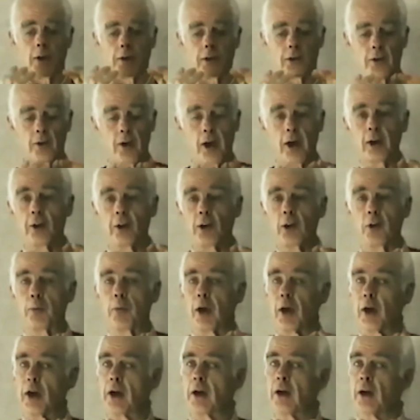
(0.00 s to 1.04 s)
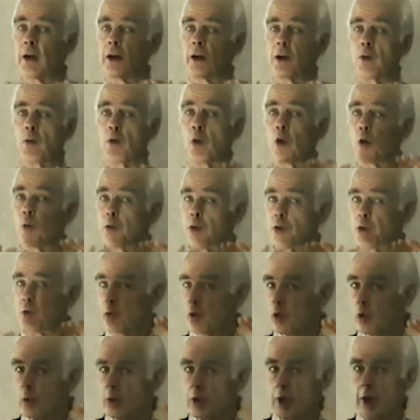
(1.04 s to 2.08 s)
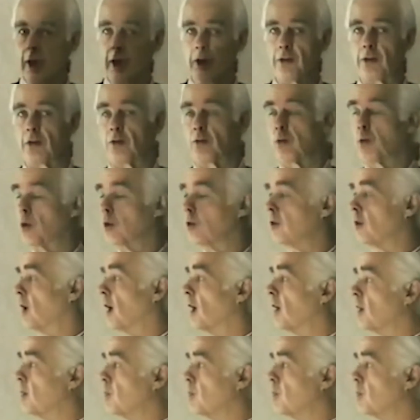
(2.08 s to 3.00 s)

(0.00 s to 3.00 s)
surrounded by warmer and warmer layers of water.